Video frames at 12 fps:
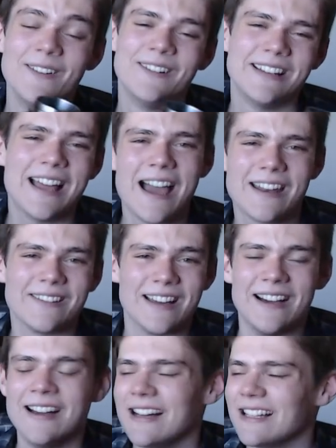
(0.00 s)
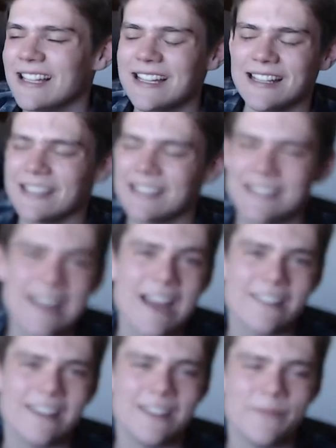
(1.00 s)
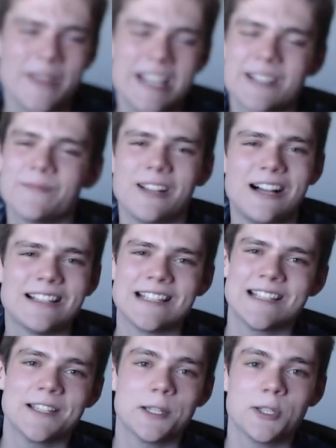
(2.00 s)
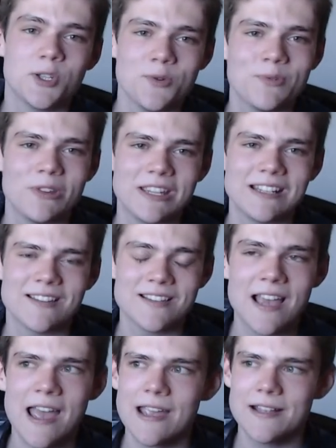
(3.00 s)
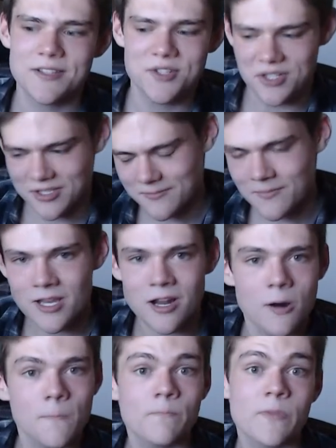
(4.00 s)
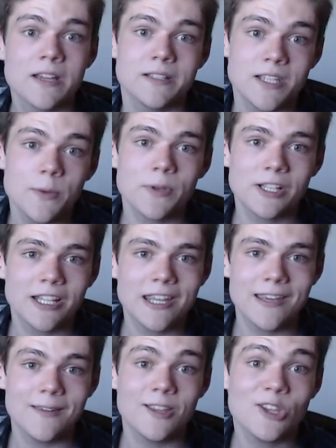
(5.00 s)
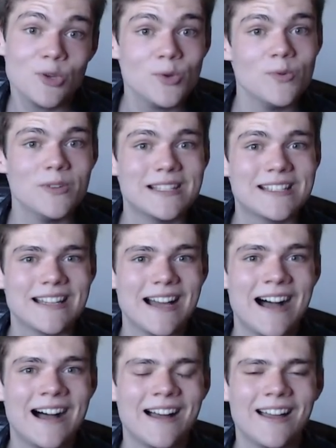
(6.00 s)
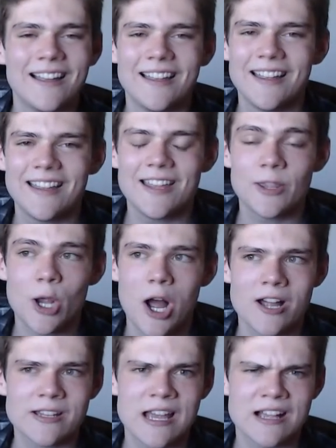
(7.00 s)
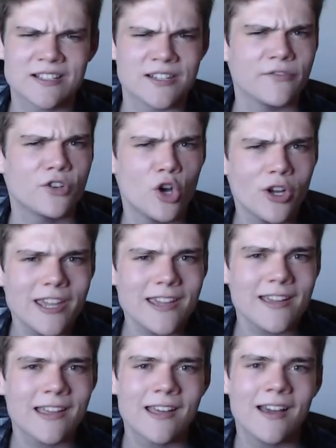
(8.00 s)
Well, I don't know. Like, mise en place isn't a stupid thing to say. It's just, you know, typically used in the context of cooking.